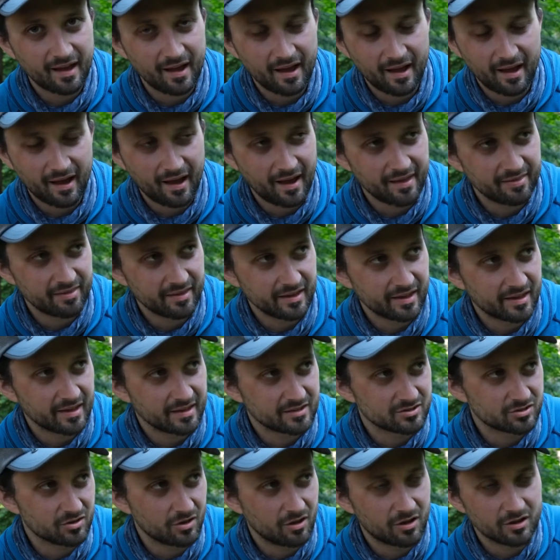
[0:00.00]
I think as
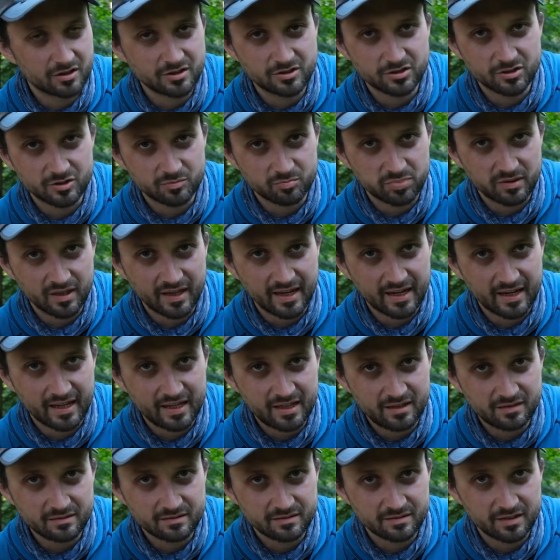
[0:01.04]
long as you're planning